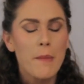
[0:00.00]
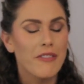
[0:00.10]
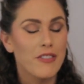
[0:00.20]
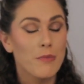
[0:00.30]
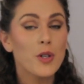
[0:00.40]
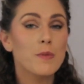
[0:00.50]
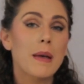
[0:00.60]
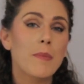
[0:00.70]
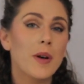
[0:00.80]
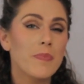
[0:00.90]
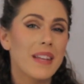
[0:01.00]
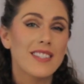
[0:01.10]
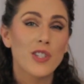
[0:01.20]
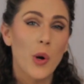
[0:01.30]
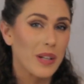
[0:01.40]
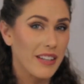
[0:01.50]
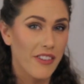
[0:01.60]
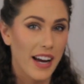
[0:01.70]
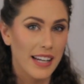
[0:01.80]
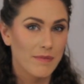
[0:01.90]
but for most people, it's totally
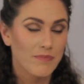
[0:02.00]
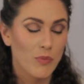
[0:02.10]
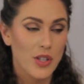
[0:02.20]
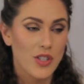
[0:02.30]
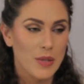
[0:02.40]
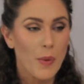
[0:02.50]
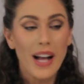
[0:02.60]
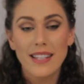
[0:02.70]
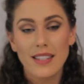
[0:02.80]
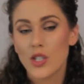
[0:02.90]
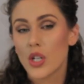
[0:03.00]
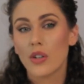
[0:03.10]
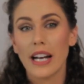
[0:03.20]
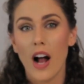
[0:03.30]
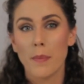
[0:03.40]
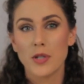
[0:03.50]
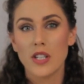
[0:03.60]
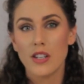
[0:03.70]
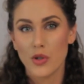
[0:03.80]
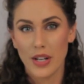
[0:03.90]
fine, which is why it's such a great
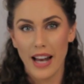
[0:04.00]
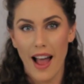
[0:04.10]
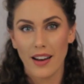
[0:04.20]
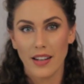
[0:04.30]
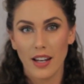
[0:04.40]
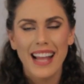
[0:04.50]
option to treat acne.